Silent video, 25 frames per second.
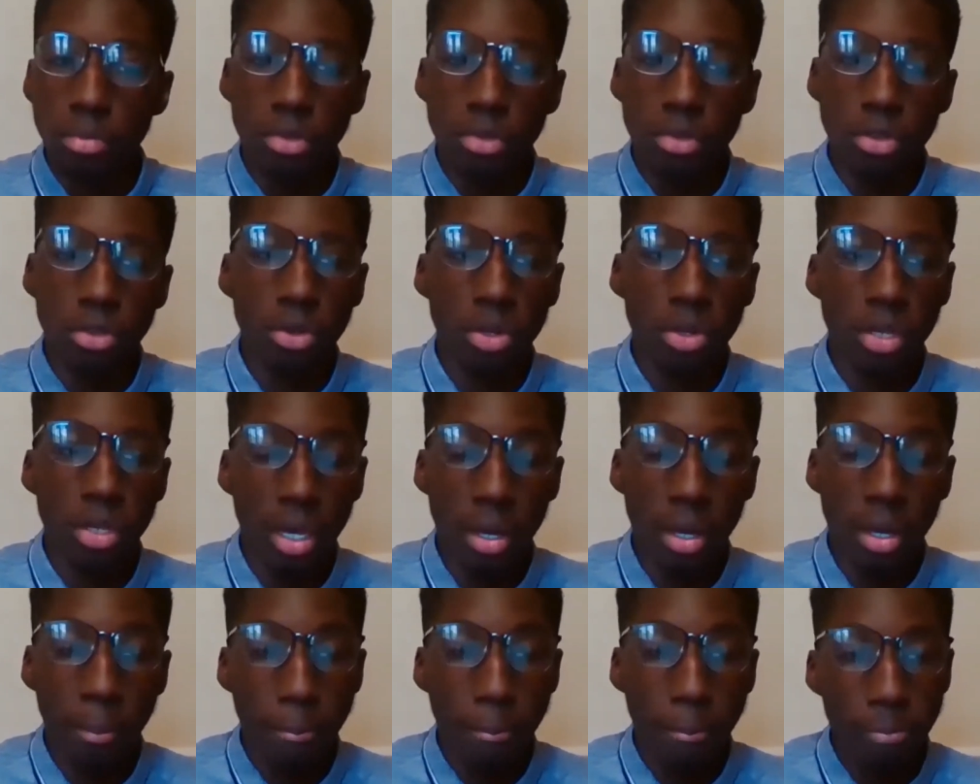So
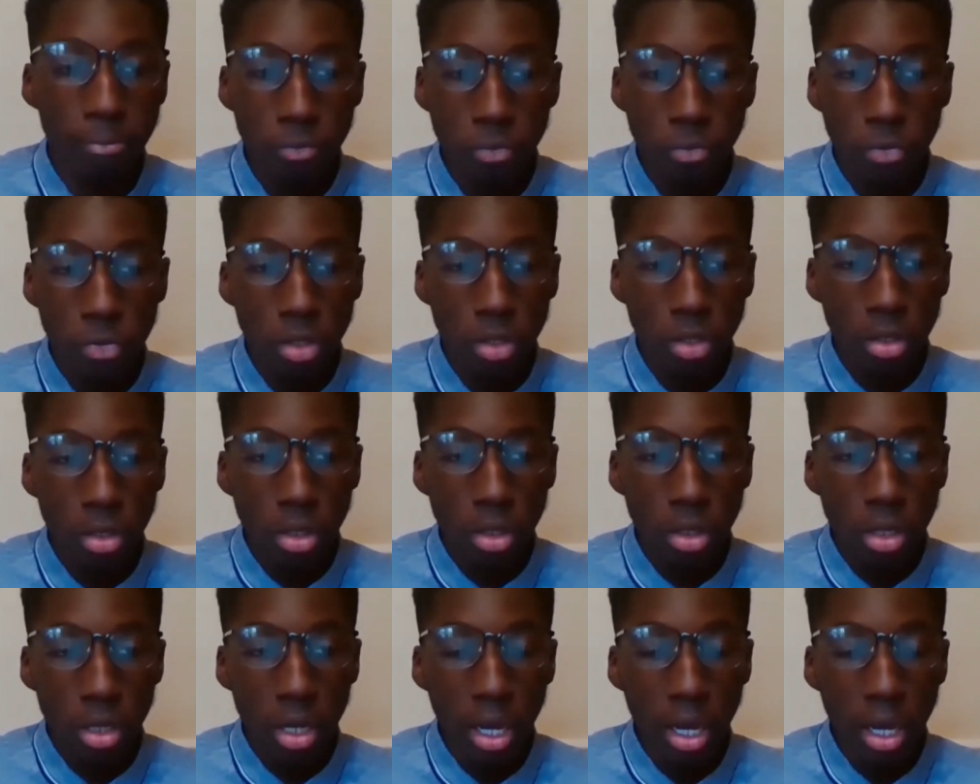yeah.
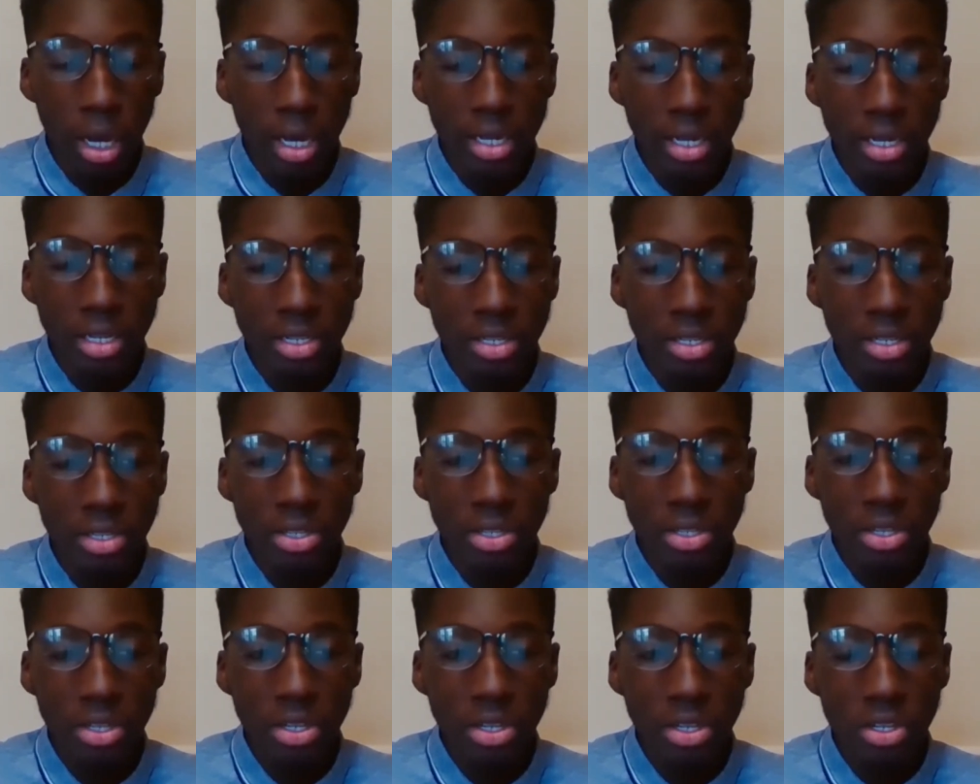And
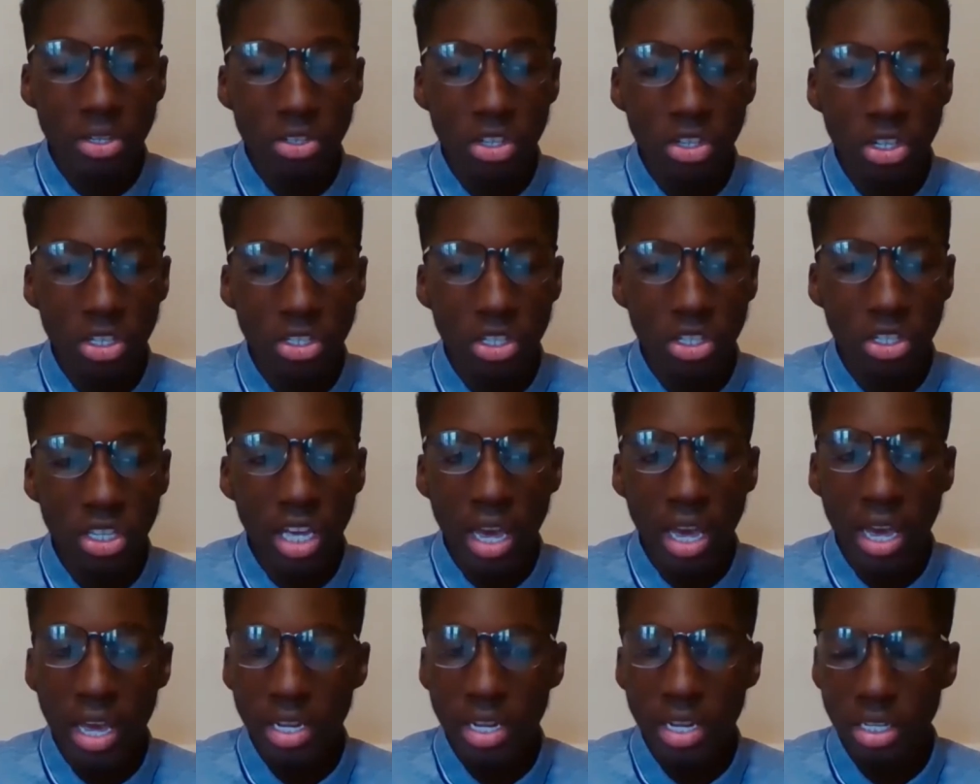just to
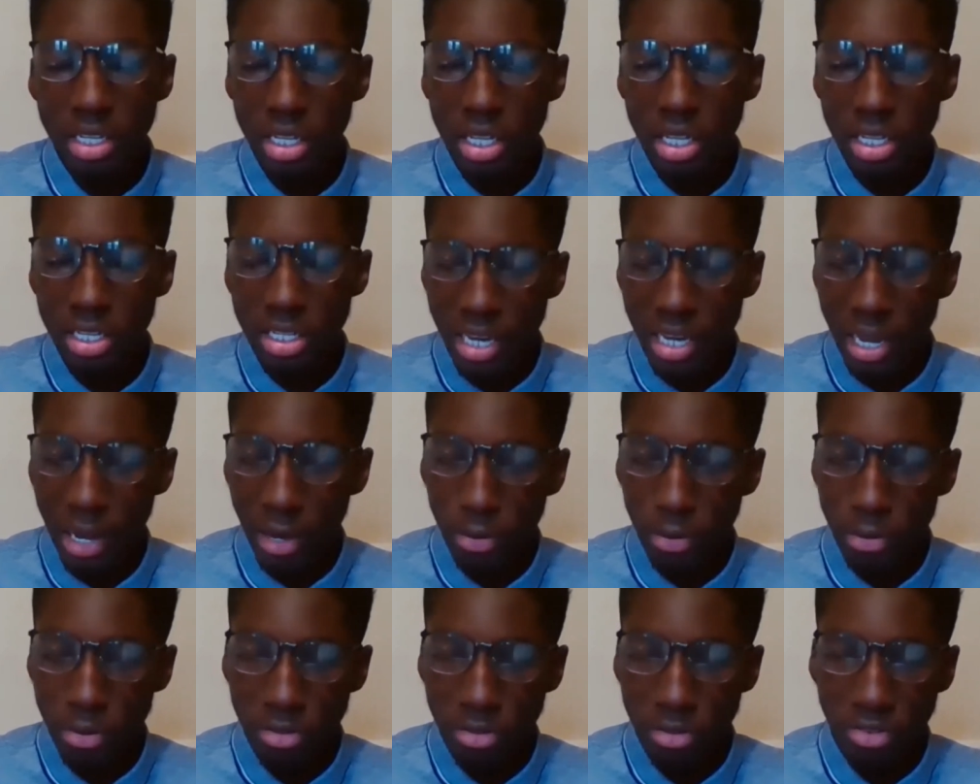get into this
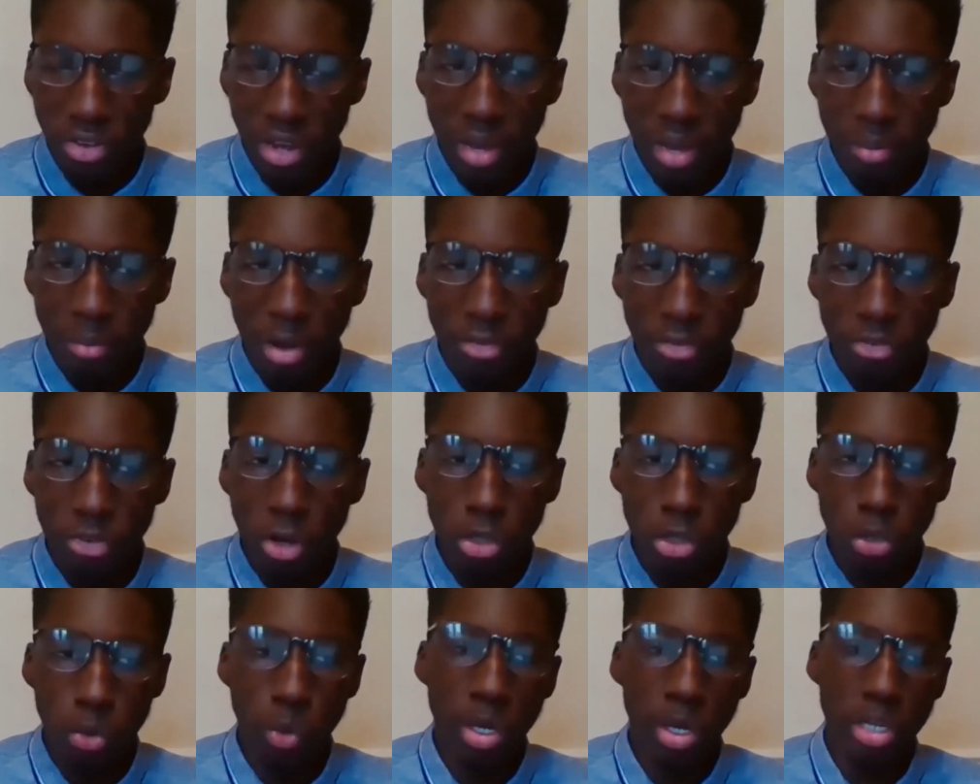now, Divine, my
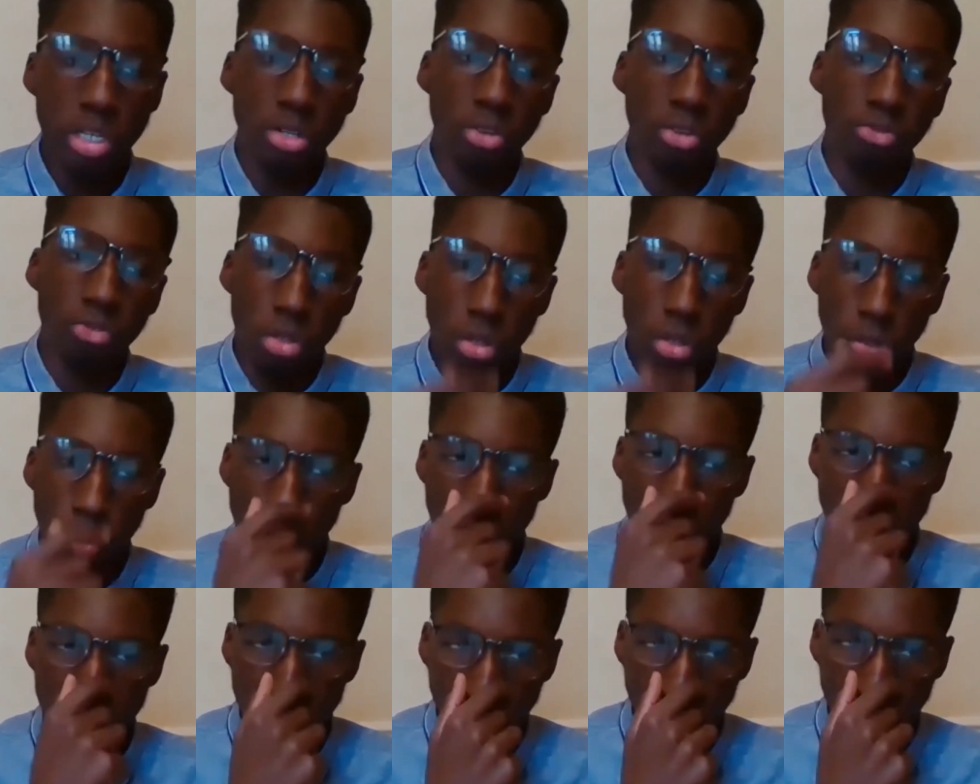first question for you
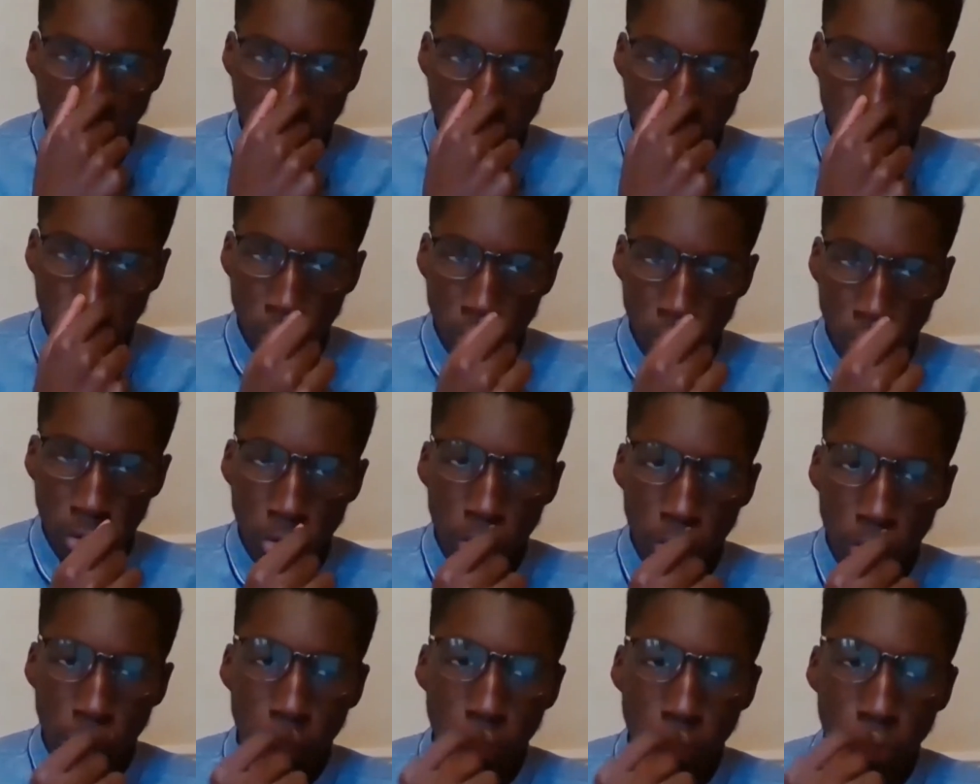is,
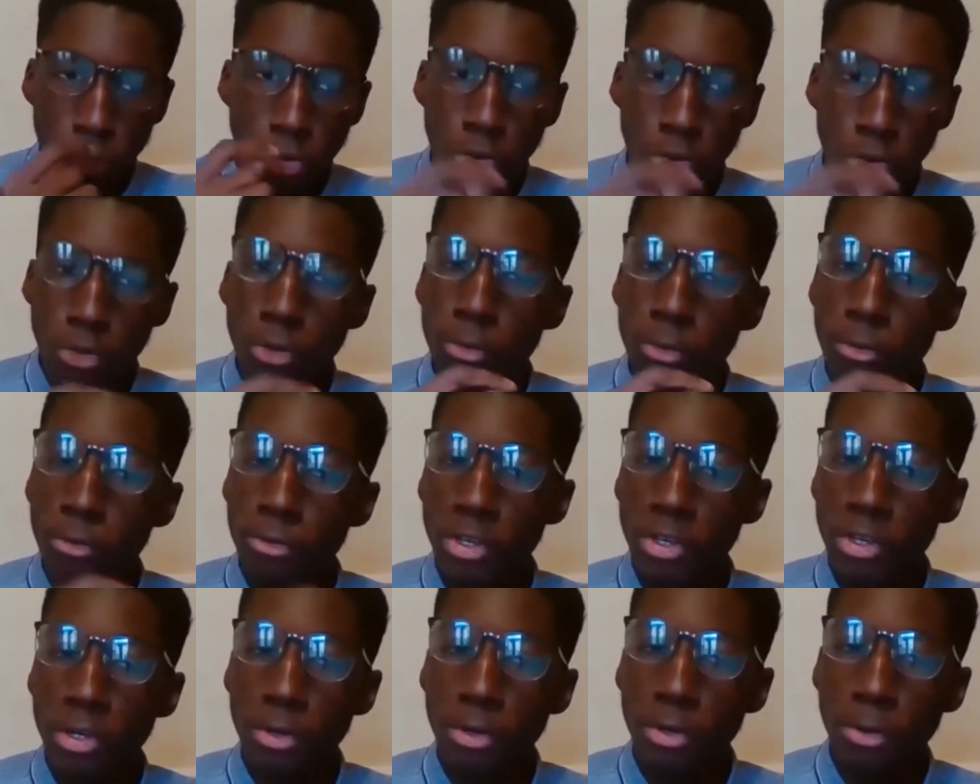do you
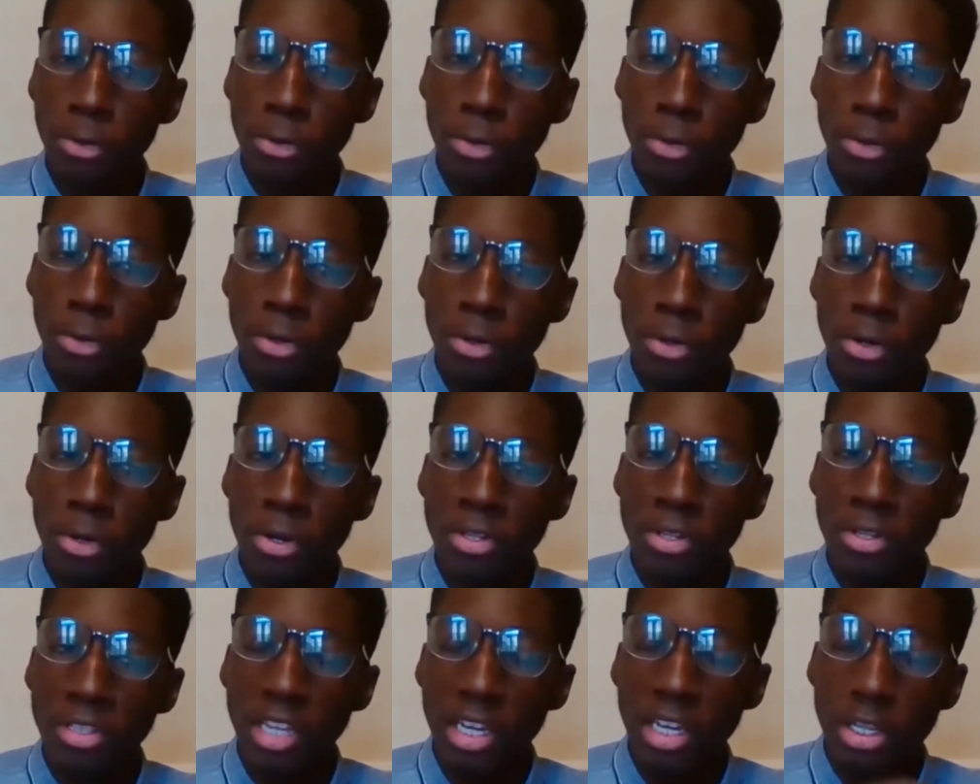feel
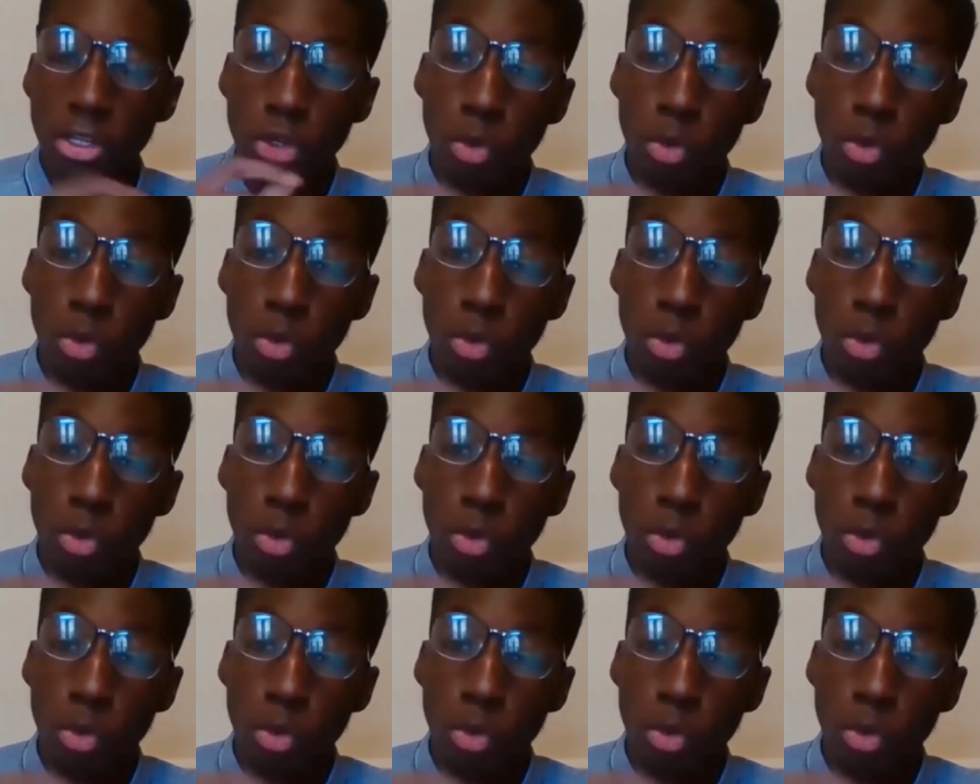that